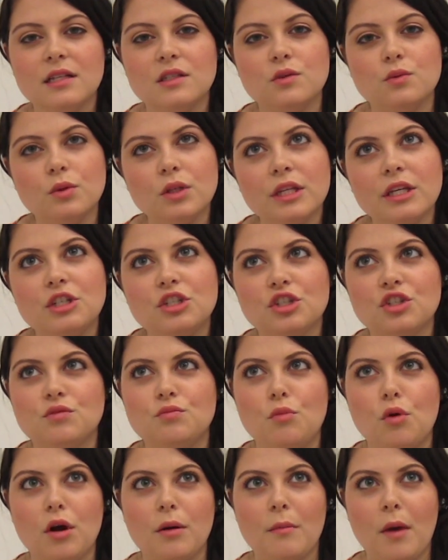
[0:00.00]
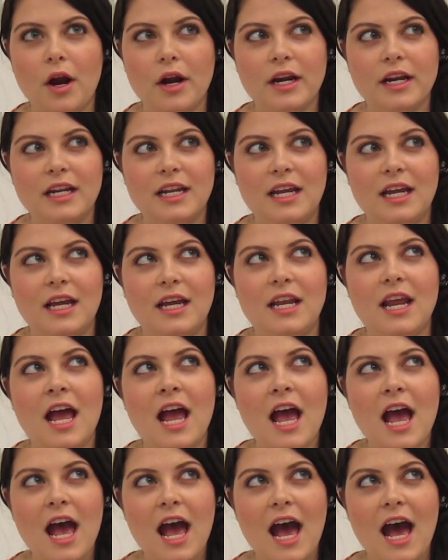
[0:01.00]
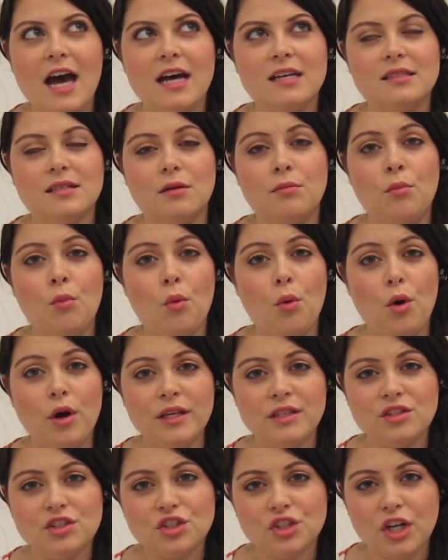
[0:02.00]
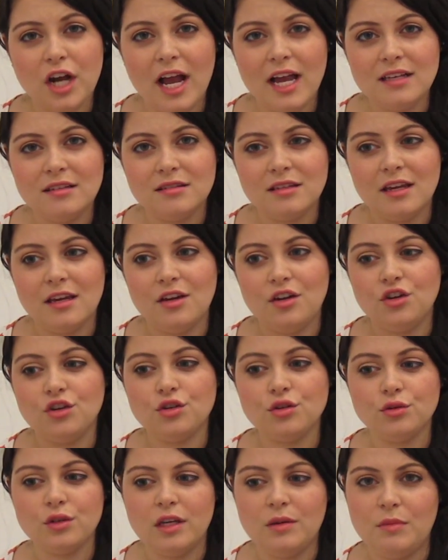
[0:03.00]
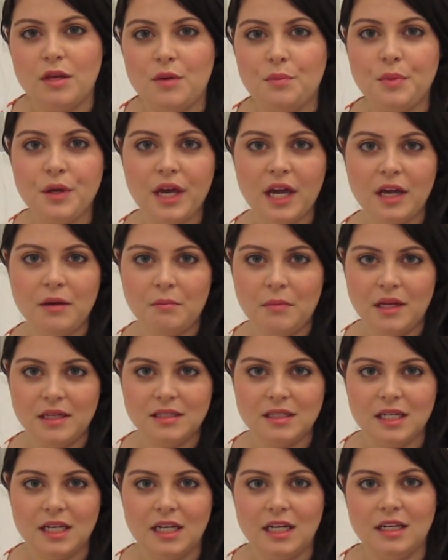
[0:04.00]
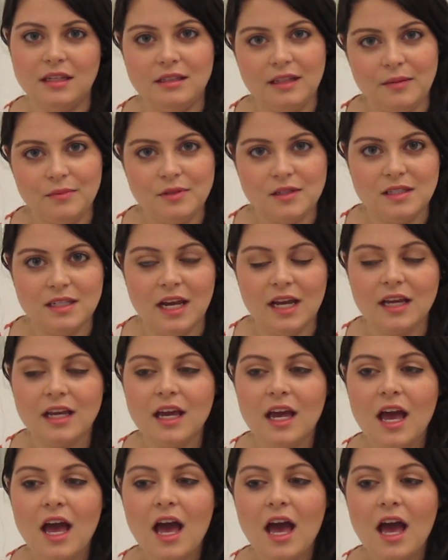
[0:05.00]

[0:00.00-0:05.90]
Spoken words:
It's really just more marketed as a moisturizing, creamy, pigmented lipstick.